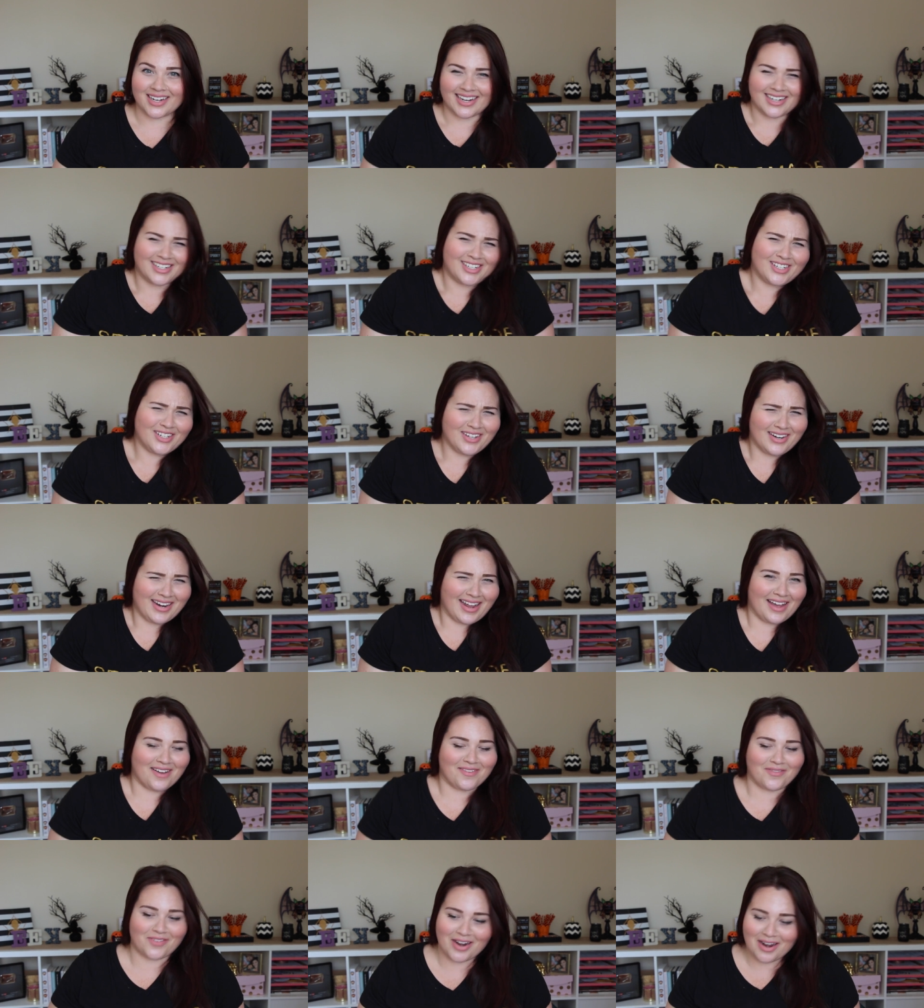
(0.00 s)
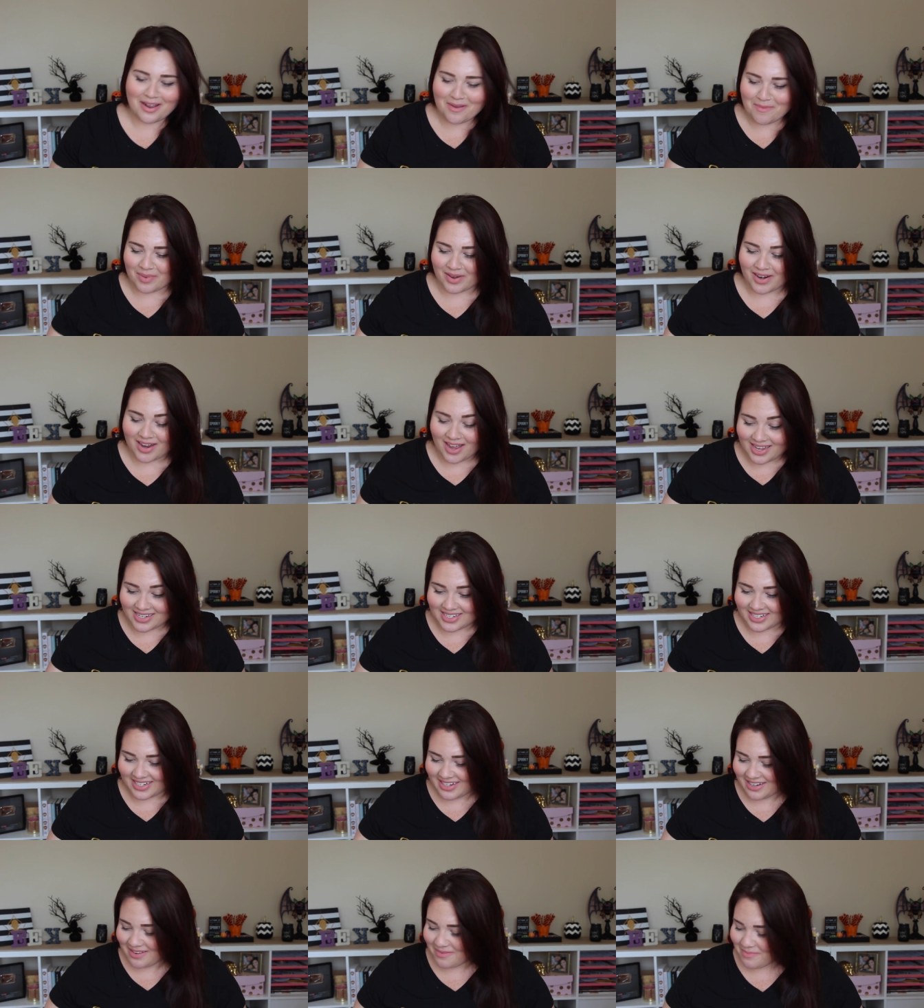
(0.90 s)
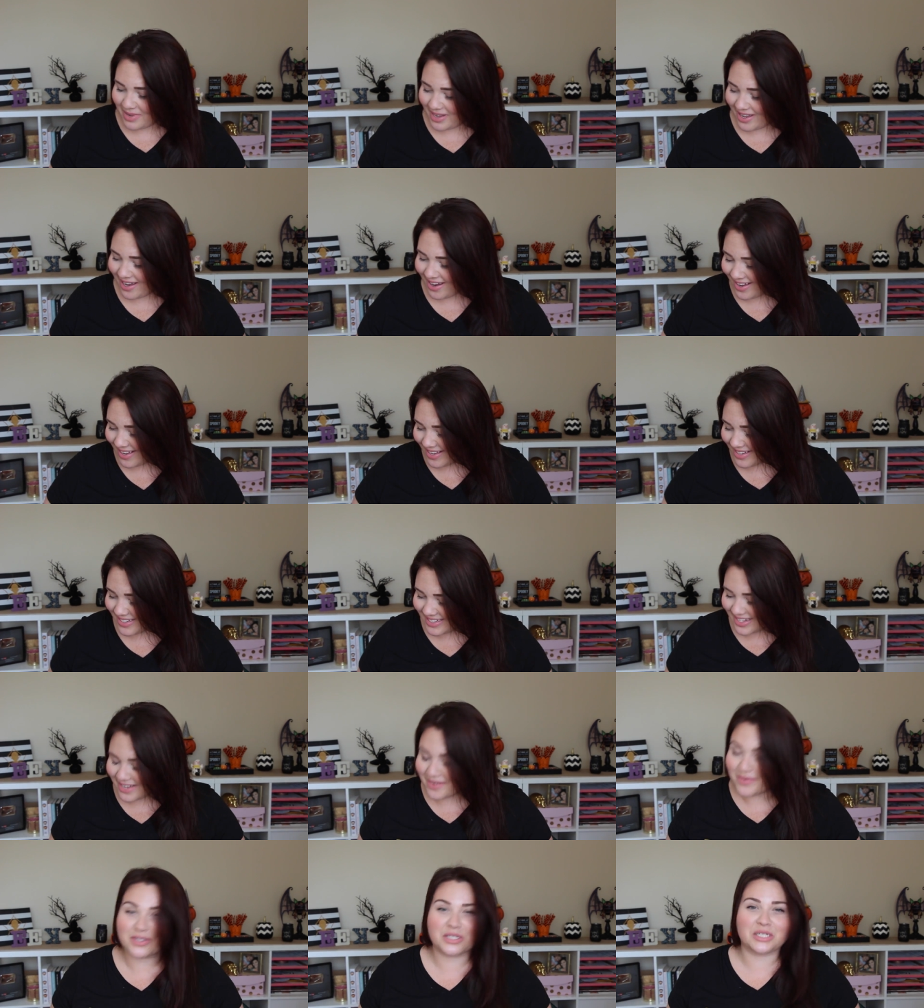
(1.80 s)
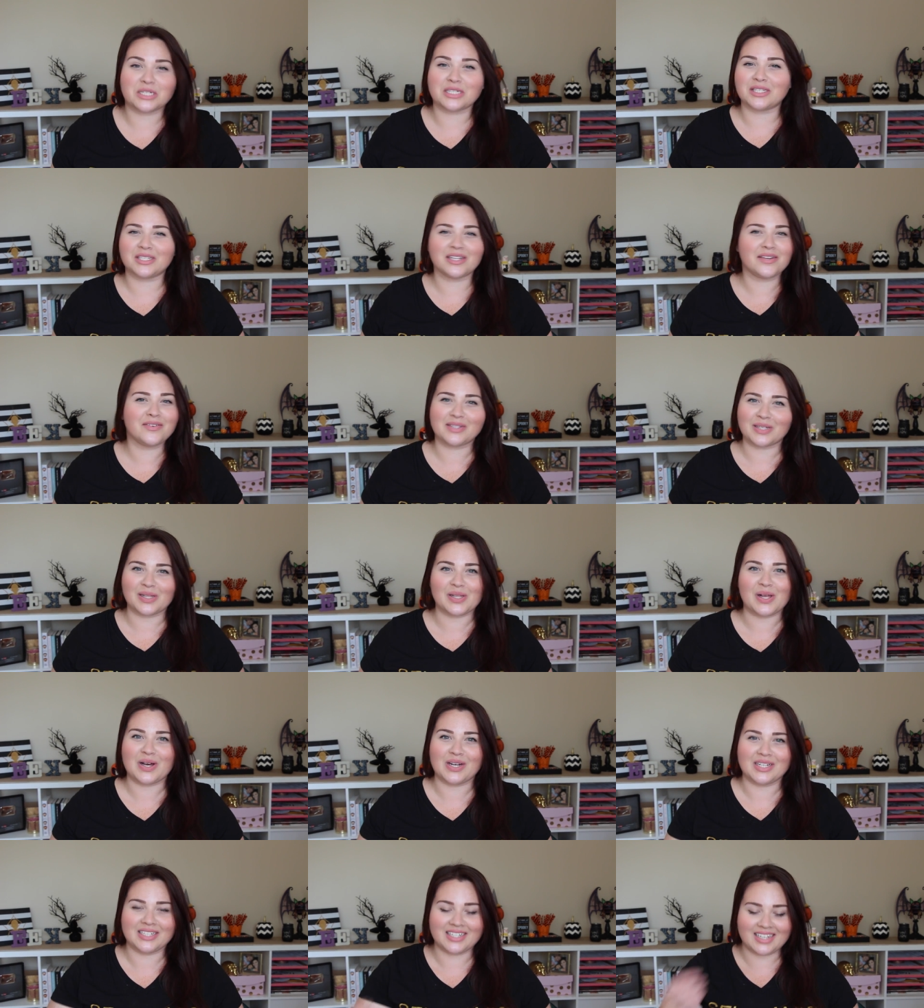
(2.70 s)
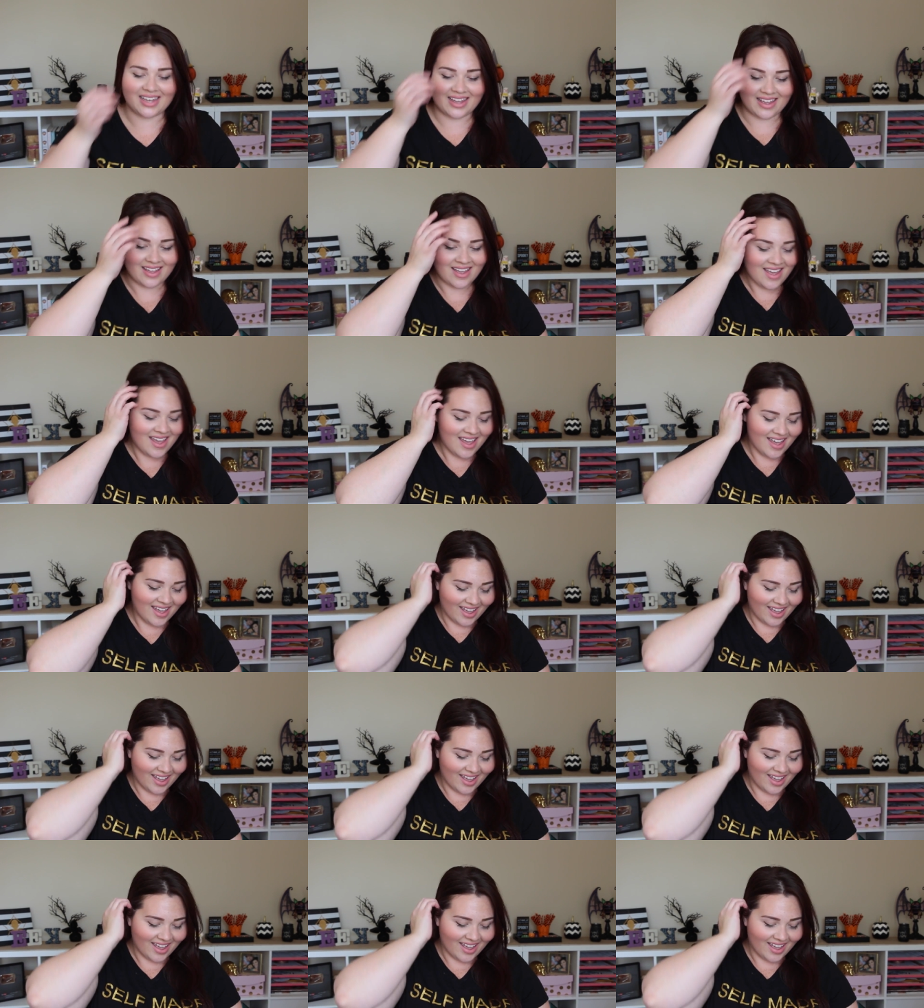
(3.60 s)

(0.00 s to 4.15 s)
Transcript: I should have, right? But I didn't because it was a long day.